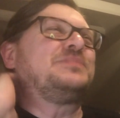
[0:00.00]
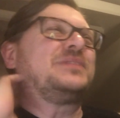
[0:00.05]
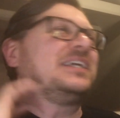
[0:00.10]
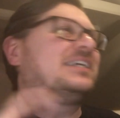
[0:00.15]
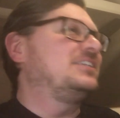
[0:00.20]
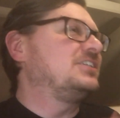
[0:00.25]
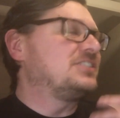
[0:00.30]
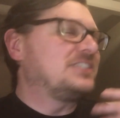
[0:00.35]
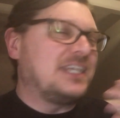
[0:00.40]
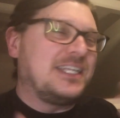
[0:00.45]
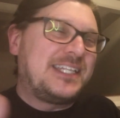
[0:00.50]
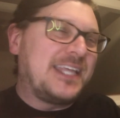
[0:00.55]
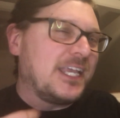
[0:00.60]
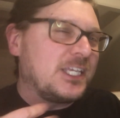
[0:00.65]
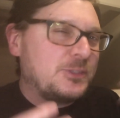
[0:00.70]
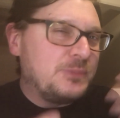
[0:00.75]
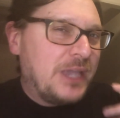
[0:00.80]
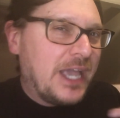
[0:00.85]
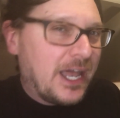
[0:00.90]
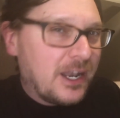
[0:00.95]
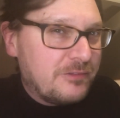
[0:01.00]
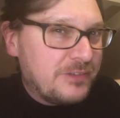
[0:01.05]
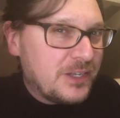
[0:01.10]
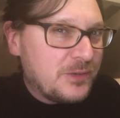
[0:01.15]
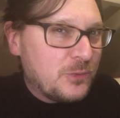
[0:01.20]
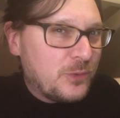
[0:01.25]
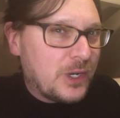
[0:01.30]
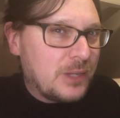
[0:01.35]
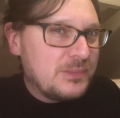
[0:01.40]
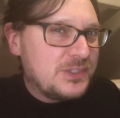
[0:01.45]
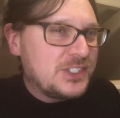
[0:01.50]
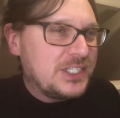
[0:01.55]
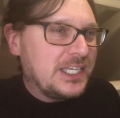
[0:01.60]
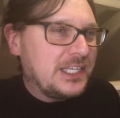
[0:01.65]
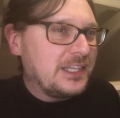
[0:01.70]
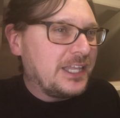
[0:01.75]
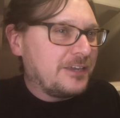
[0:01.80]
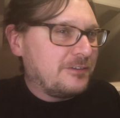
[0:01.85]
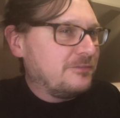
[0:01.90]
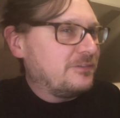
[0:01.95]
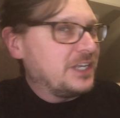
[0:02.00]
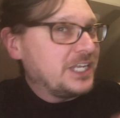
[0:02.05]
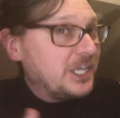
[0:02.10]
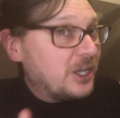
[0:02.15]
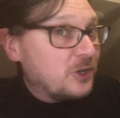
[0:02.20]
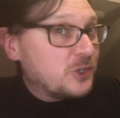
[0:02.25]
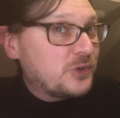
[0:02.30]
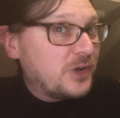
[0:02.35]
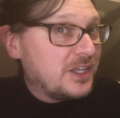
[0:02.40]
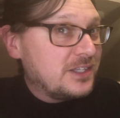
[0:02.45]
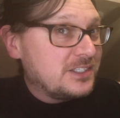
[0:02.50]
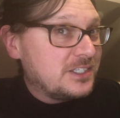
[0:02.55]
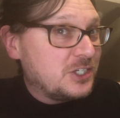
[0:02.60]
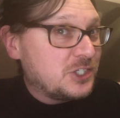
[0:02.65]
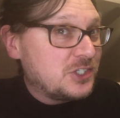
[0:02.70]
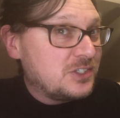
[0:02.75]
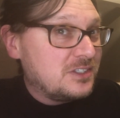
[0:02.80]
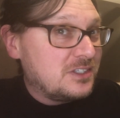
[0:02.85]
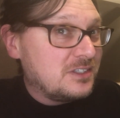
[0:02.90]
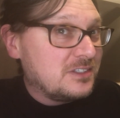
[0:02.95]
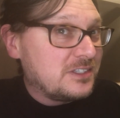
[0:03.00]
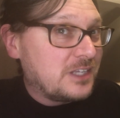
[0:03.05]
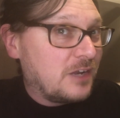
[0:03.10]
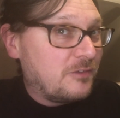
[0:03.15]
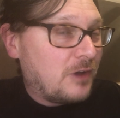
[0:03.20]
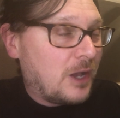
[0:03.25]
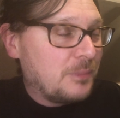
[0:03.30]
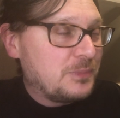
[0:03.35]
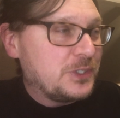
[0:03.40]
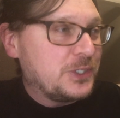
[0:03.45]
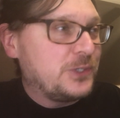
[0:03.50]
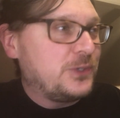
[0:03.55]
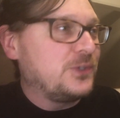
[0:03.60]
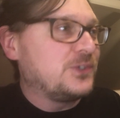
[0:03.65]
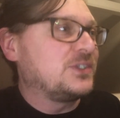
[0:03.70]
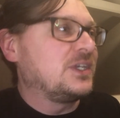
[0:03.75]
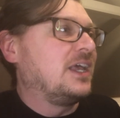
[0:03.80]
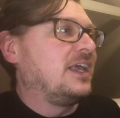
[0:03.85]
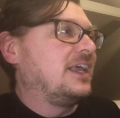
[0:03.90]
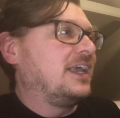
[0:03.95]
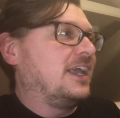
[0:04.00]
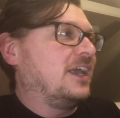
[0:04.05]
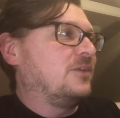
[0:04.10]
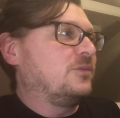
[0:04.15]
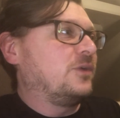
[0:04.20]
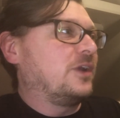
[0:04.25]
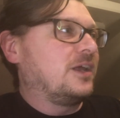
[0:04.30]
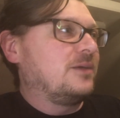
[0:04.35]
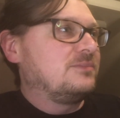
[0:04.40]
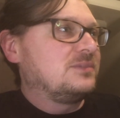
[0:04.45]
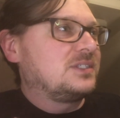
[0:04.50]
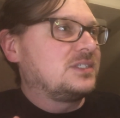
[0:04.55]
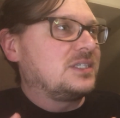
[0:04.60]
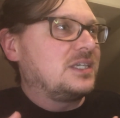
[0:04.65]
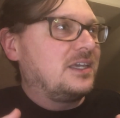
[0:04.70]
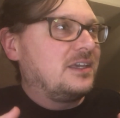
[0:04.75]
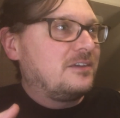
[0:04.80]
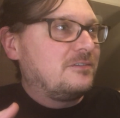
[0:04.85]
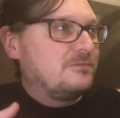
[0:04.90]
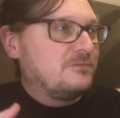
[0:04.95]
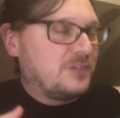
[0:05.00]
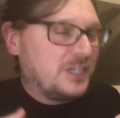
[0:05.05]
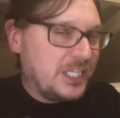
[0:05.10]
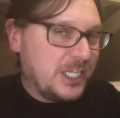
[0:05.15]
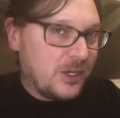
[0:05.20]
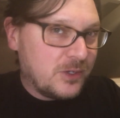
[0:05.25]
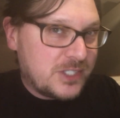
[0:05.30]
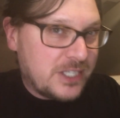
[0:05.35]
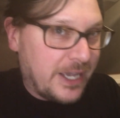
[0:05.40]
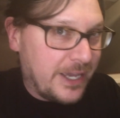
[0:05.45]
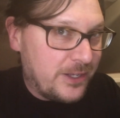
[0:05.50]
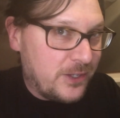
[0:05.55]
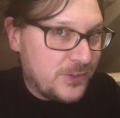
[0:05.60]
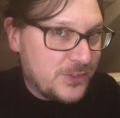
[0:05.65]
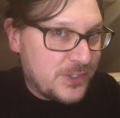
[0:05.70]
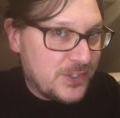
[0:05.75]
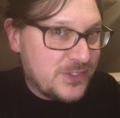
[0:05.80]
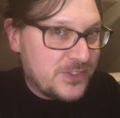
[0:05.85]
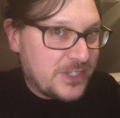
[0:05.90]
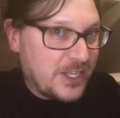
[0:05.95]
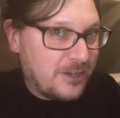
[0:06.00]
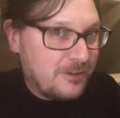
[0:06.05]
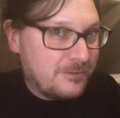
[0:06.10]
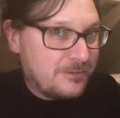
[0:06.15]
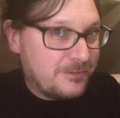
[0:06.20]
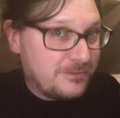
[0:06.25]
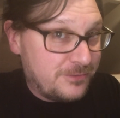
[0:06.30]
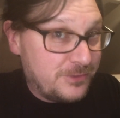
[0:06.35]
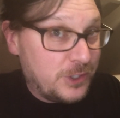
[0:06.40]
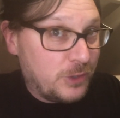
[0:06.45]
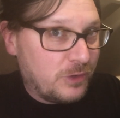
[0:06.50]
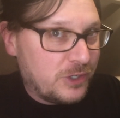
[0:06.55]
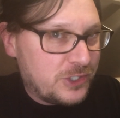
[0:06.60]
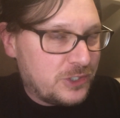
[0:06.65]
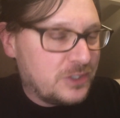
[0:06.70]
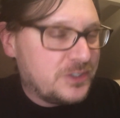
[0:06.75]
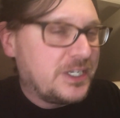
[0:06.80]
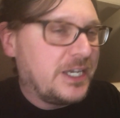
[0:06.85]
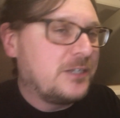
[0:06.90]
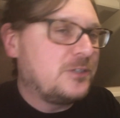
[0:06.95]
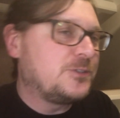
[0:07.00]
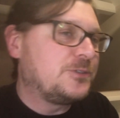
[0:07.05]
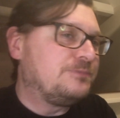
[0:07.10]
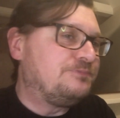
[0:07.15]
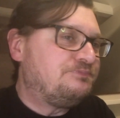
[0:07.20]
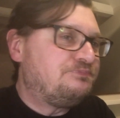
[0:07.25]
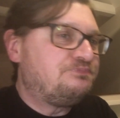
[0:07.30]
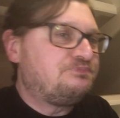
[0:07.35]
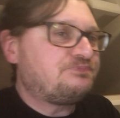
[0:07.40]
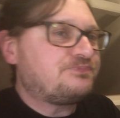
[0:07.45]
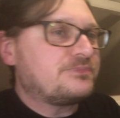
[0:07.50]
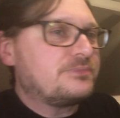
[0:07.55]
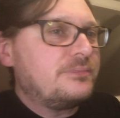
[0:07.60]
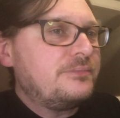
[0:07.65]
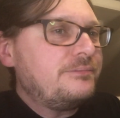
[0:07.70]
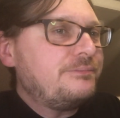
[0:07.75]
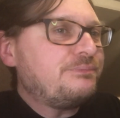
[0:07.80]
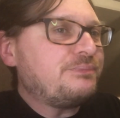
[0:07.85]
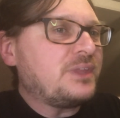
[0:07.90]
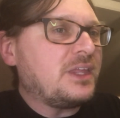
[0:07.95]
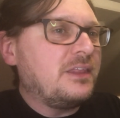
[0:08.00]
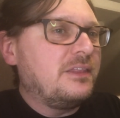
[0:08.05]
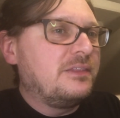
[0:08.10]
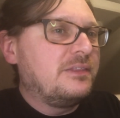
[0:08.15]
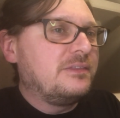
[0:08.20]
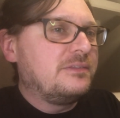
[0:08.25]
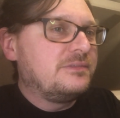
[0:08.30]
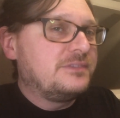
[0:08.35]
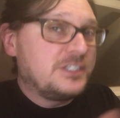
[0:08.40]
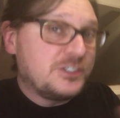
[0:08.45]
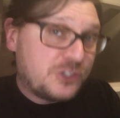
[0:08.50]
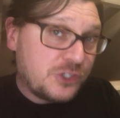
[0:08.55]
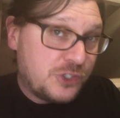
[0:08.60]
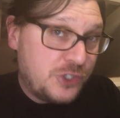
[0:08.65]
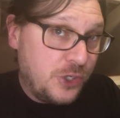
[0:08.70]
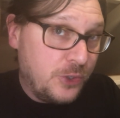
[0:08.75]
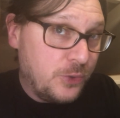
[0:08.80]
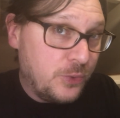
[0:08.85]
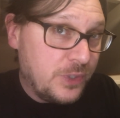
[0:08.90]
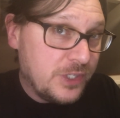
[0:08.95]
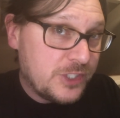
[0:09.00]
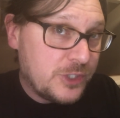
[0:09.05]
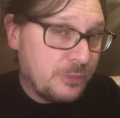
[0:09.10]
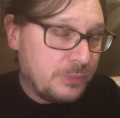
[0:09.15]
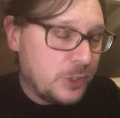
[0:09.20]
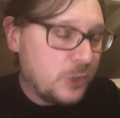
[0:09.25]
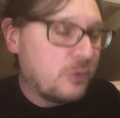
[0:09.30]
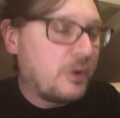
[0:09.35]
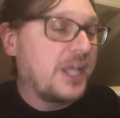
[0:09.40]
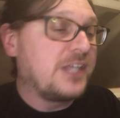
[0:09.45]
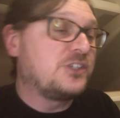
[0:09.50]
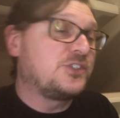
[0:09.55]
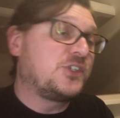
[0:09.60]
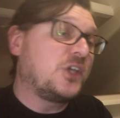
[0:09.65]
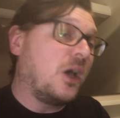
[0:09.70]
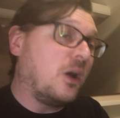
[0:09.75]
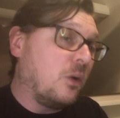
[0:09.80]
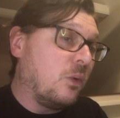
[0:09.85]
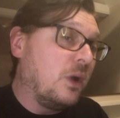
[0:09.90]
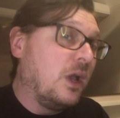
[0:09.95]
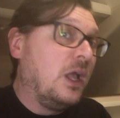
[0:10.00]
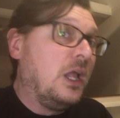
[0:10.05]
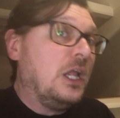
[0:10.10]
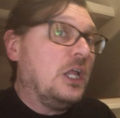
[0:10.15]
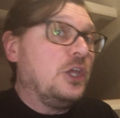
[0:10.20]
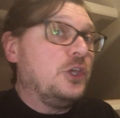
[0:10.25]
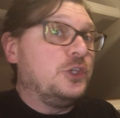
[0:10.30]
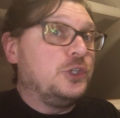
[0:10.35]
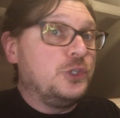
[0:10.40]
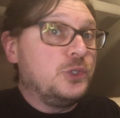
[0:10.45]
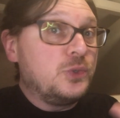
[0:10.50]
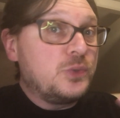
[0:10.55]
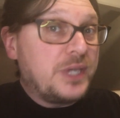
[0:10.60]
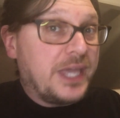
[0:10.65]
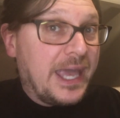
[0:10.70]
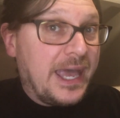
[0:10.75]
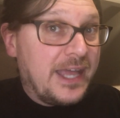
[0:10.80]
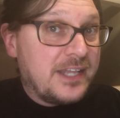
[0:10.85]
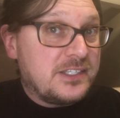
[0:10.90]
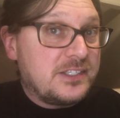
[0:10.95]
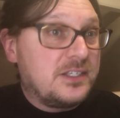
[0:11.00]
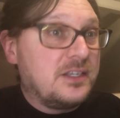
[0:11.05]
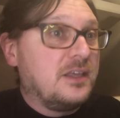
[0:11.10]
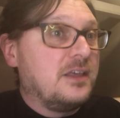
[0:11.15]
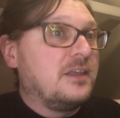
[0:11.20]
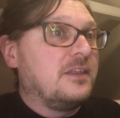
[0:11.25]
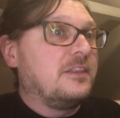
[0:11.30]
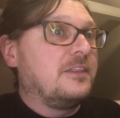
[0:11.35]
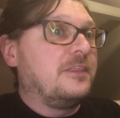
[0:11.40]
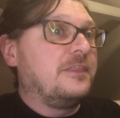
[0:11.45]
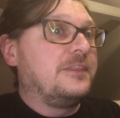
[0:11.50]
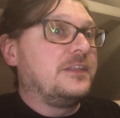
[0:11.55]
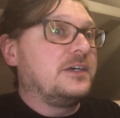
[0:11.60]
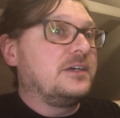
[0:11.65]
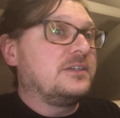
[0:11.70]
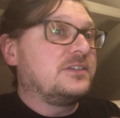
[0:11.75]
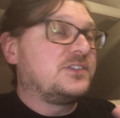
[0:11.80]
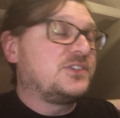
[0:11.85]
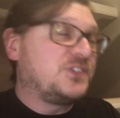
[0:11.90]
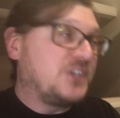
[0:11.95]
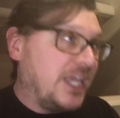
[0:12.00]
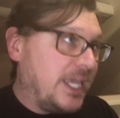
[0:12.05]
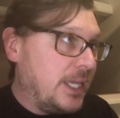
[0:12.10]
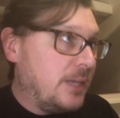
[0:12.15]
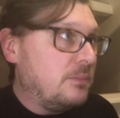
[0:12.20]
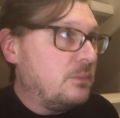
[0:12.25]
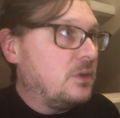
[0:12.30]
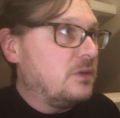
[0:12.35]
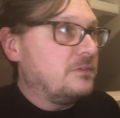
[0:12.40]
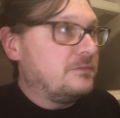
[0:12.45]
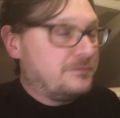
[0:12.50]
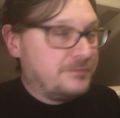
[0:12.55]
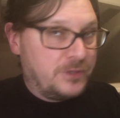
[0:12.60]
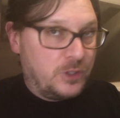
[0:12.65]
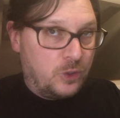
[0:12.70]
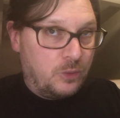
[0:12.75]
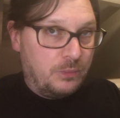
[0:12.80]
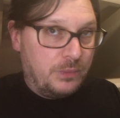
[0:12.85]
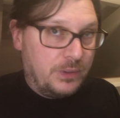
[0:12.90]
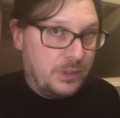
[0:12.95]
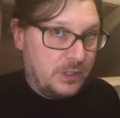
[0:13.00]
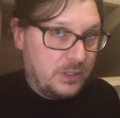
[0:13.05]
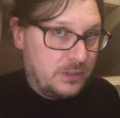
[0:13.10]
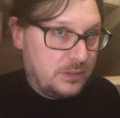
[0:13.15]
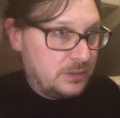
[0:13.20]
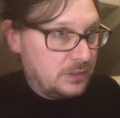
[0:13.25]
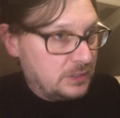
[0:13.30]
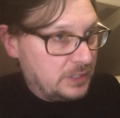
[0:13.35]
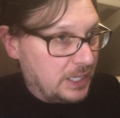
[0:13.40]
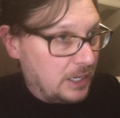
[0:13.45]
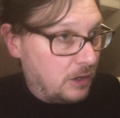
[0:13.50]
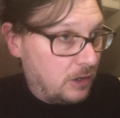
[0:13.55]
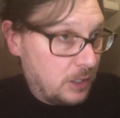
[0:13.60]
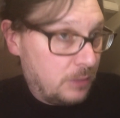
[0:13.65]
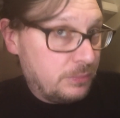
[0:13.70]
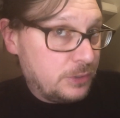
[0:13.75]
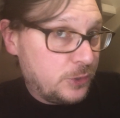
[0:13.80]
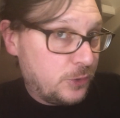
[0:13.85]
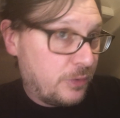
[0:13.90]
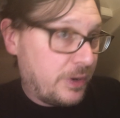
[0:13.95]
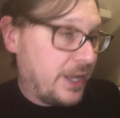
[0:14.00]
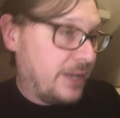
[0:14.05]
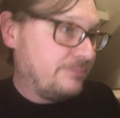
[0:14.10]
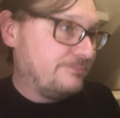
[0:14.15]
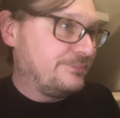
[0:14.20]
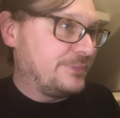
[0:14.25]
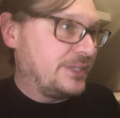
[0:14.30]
it just, it takes me out of it when I'm seeing like video transitions instead of opticals, and when I'm seeing video titles instead of the original titles. Disc two is the Blu-ray. So you get the same film on a Blu-ray,